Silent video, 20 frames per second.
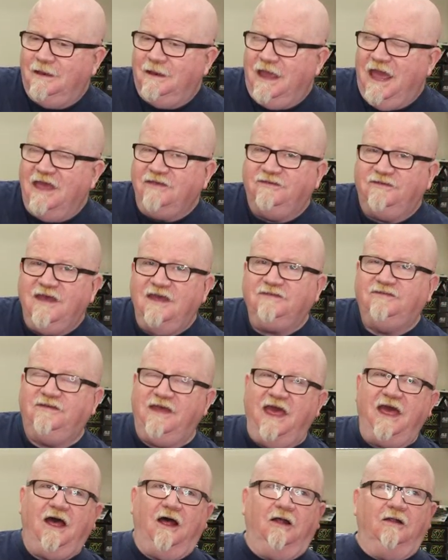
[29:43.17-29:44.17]

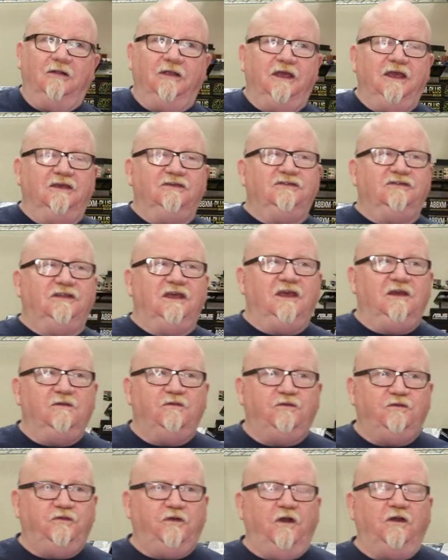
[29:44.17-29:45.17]
SSL is the
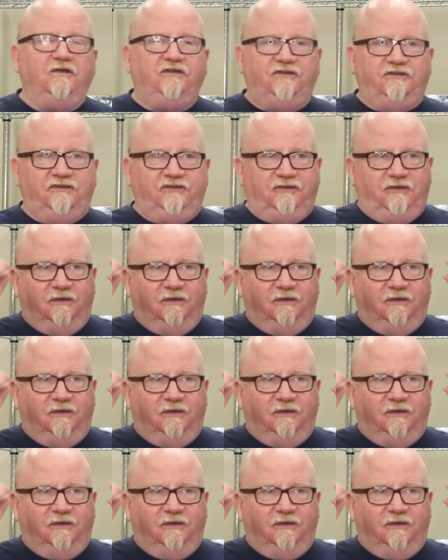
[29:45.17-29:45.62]
first